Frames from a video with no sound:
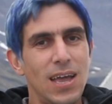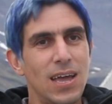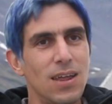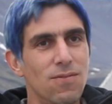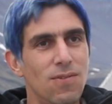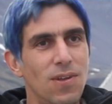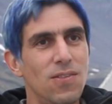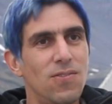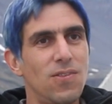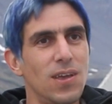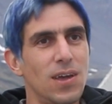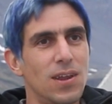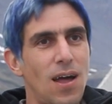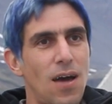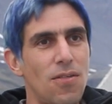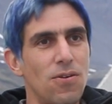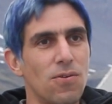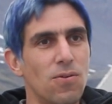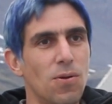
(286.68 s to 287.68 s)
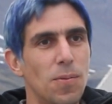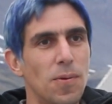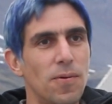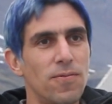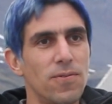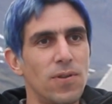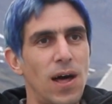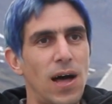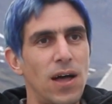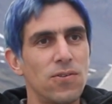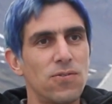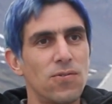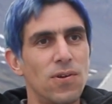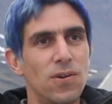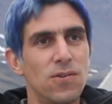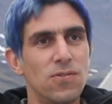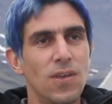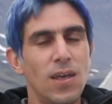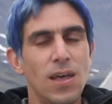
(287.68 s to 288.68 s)
convincing another group of
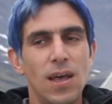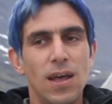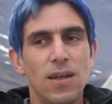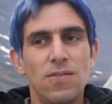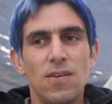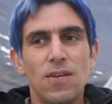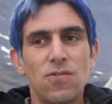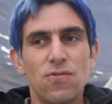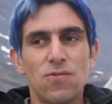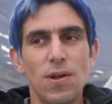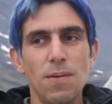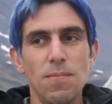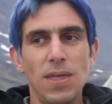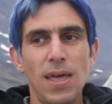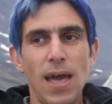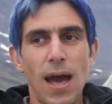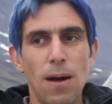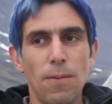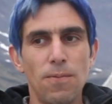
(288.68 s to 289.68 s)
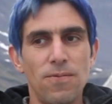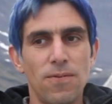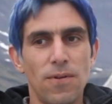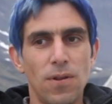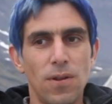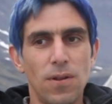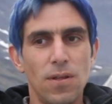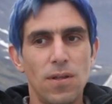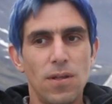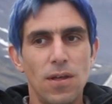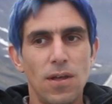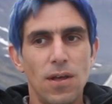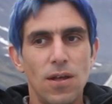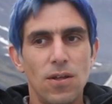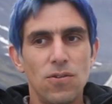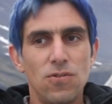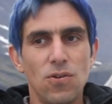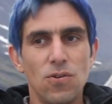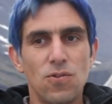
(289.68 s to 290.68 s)
philosophers, it's extremely helpful
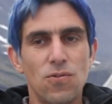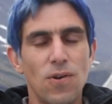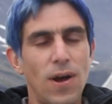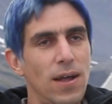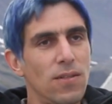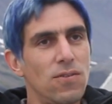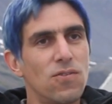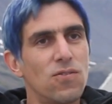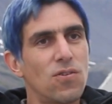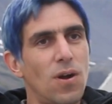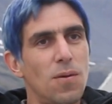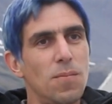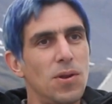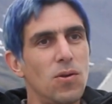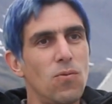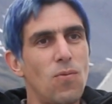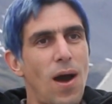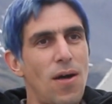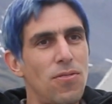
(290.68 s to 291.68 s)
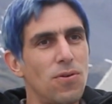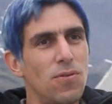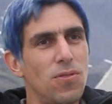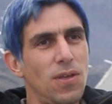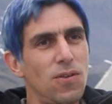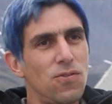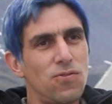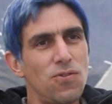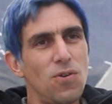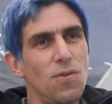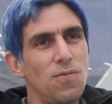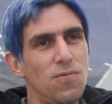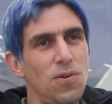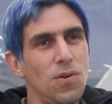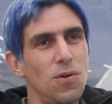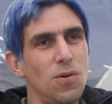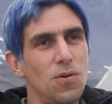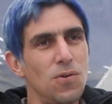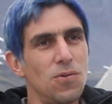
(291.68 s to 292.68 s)
to try and determine whether these two
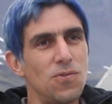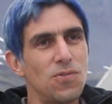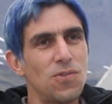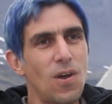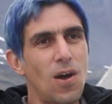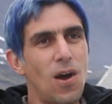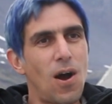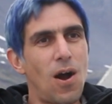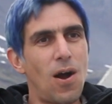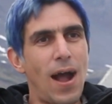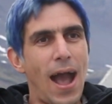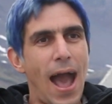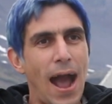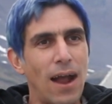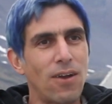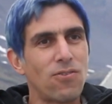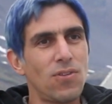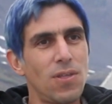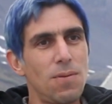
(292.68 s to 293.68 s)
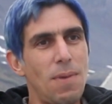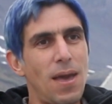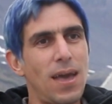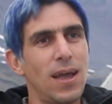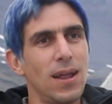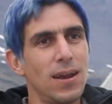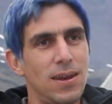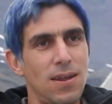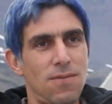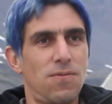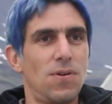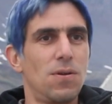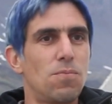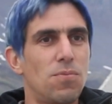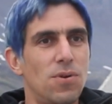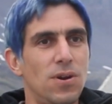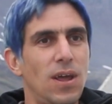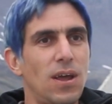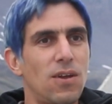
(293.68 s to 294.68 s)
views are actually making different
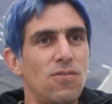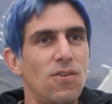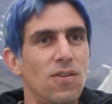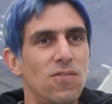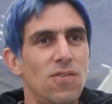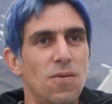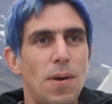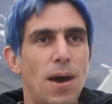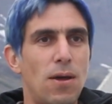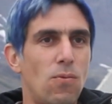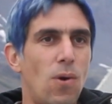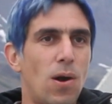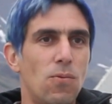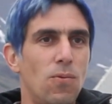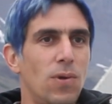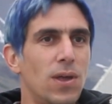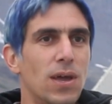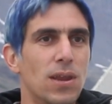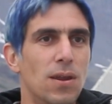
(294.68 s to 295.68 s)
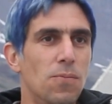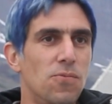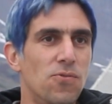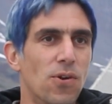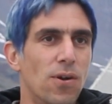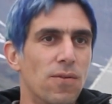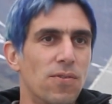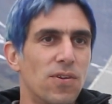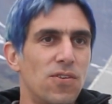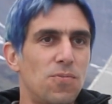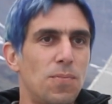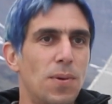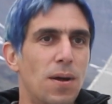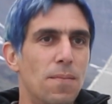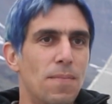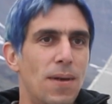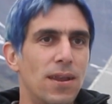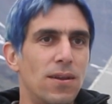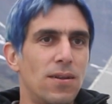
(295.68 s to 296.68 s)
predictions about what we can observe
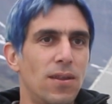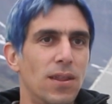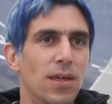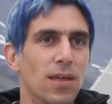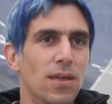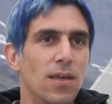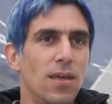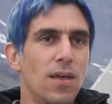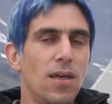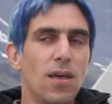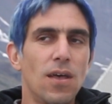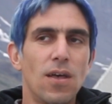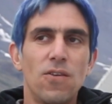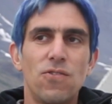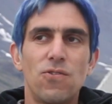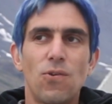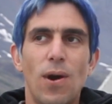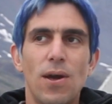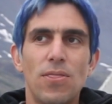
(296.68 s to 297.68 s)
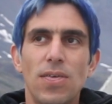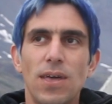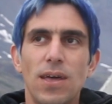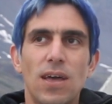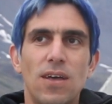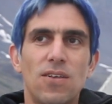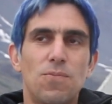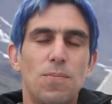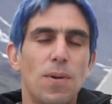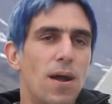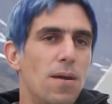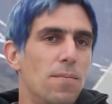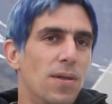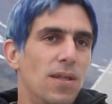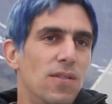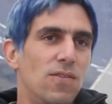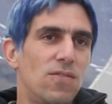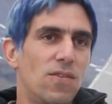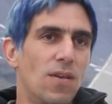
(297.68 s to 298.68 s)
experimentally. So I think
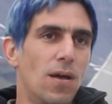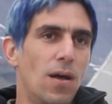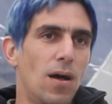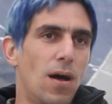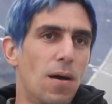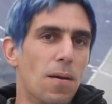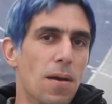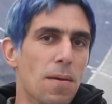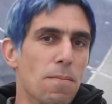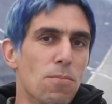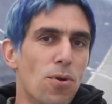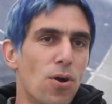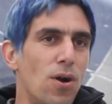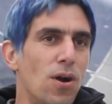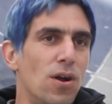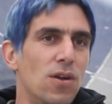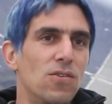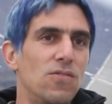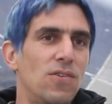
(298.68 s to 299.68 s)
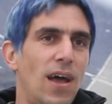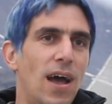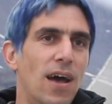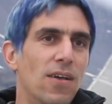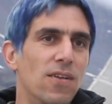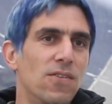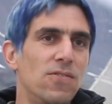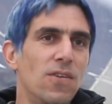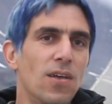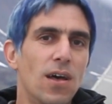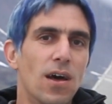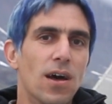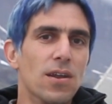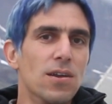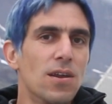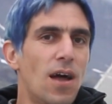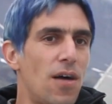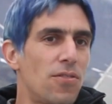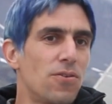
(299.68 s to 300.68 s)
experiments emerge as
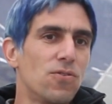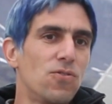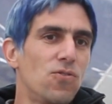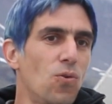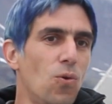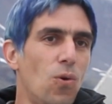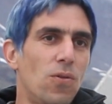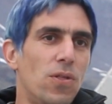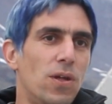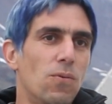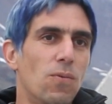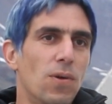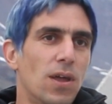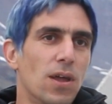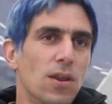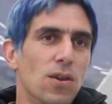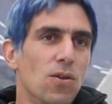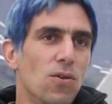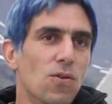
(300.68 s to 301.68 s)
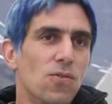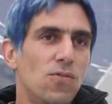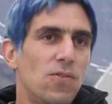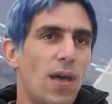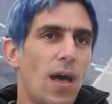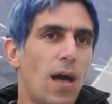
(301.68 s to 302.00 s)
another tool that we can use to